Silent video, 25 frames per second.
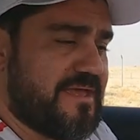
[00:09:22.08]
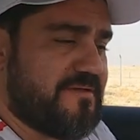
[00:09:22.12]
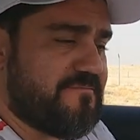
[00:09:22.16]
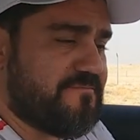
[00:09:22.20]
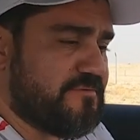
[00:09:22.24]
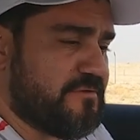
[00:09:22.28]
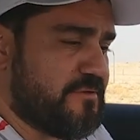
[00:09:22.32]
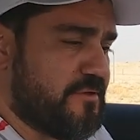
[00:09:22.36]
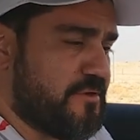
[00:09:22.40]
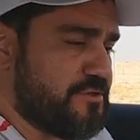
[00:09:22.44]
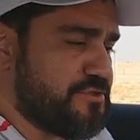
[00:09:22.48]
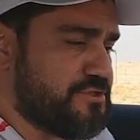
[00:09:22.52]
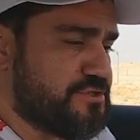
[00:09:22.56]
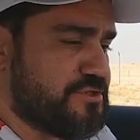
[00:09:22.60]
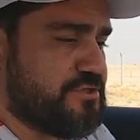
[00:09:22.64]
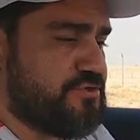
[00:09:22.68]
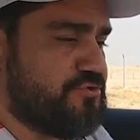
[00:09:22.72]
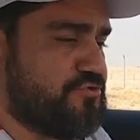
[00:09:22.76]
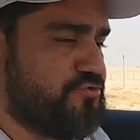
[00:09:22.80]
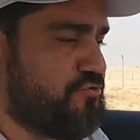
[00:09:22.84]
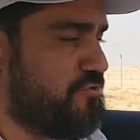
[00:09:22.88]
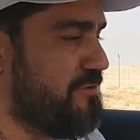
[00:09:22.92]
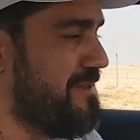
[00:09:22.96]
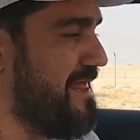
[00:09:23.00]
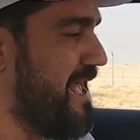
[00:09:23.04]
launch
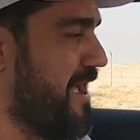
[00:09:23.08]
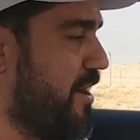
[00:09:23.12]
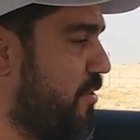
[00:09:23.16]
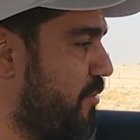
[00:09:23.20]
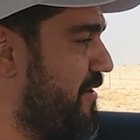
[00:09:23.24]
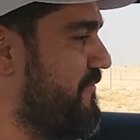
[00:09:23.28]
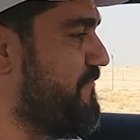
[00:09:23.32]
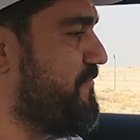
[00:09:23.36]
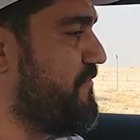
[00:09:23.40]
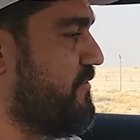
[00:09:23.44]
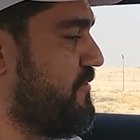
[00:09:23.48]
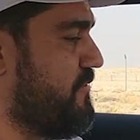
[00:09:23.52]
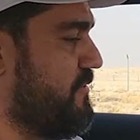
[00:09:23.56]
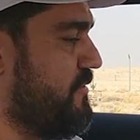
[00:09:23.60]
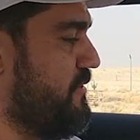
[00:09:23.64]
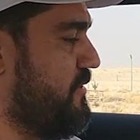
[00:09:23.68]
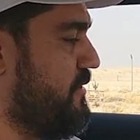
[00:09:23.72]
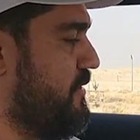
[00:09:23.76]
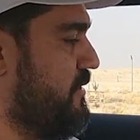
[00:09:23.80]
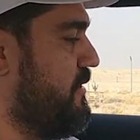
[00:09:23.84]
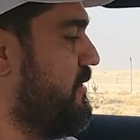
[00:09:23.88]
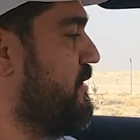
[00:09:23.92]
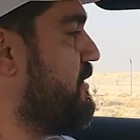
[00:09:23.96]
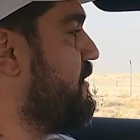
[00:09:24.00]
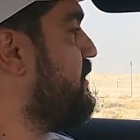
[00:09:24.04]
control. However,
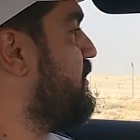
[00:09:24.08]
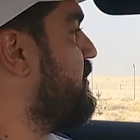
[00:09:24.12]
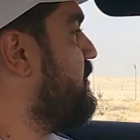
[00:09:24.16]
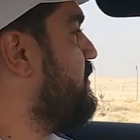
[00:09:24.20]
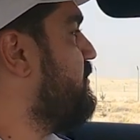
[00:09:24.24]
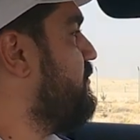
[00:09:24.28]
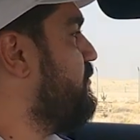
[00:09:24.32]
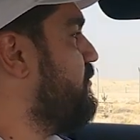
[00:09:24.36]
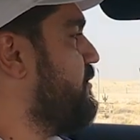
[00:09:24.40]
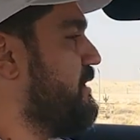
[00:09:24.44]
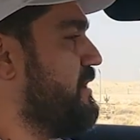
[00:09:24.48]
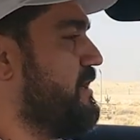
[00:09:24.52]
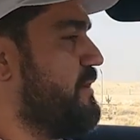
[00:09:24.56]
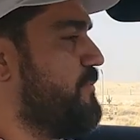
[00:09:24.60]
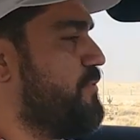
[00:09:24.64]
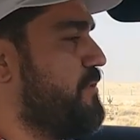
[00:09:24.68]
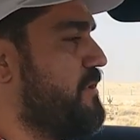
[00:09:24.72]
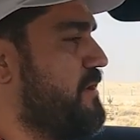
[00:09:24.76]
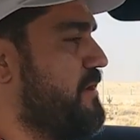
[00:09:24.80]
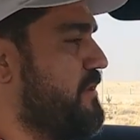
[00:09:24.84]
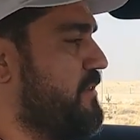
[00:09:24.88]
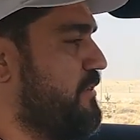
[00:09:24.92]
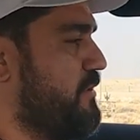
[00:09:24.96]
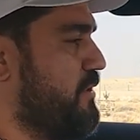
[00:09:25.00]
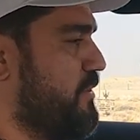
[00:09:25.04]
I'm gonna put
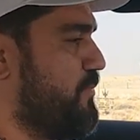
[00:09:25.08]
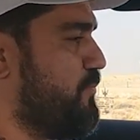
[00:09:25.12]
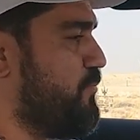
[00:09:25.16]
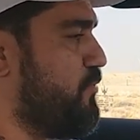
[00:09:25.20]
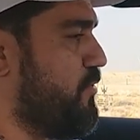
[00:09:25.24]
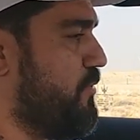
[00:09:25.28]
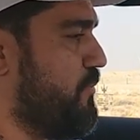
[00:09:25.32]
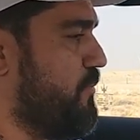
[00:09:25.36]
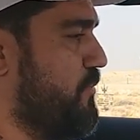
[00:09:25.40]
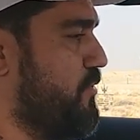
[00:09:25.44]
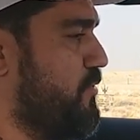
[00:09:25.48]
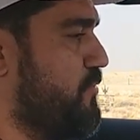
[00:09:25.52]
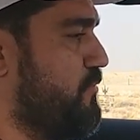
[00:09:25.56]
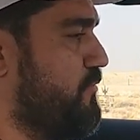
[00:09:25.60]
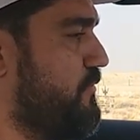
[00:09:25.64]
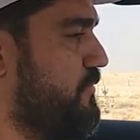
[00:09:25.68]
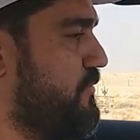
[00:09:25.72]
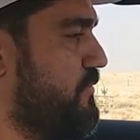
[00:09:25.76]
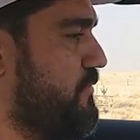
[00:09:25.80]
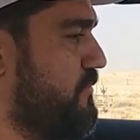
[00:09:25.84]
it into sport mode,